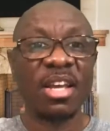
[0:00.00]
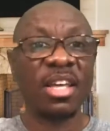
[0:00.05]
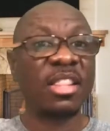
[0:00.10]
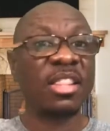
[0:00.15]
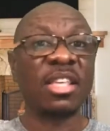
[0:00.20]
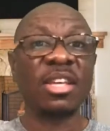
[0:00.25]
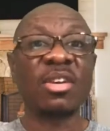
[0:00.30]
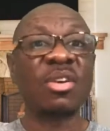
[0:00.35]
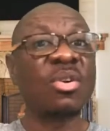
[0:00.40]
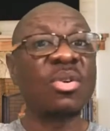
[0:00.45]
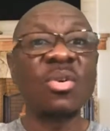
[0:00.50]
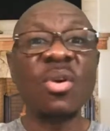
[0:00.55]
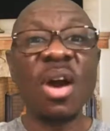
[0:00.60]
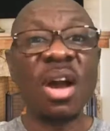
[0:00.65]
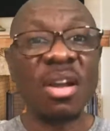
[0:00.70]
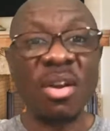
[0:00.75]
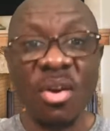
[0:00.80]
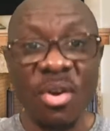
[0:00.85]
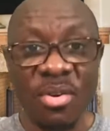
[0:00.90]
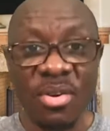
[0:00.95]
the Google
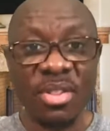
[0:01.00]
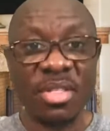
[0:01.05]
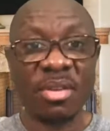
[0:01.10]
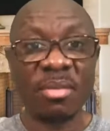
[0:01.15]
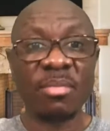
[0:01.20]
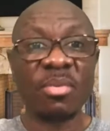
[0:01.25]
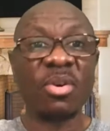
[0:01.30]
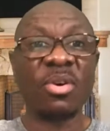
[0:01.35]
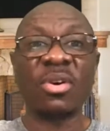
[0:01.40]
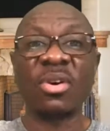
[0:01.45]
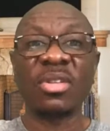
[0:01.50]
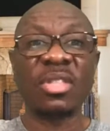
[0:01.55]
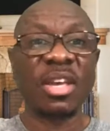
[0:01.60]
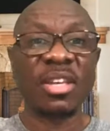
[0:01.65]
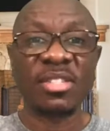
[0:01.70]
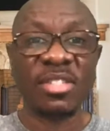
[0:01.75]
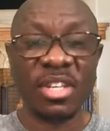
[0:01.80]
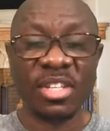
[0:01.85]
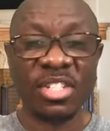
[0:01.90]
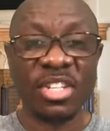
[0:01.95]
algorithm or other
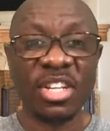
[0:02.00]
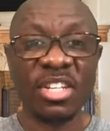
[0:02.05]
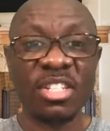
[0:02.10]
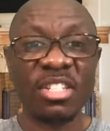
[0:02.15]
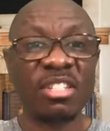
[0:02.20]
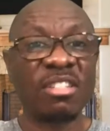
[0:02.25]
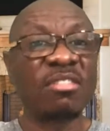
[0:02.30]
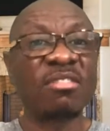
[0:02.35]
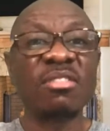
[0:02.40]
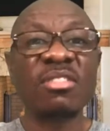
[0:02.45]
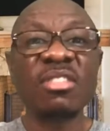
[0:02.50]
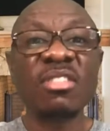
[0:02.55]
search engine,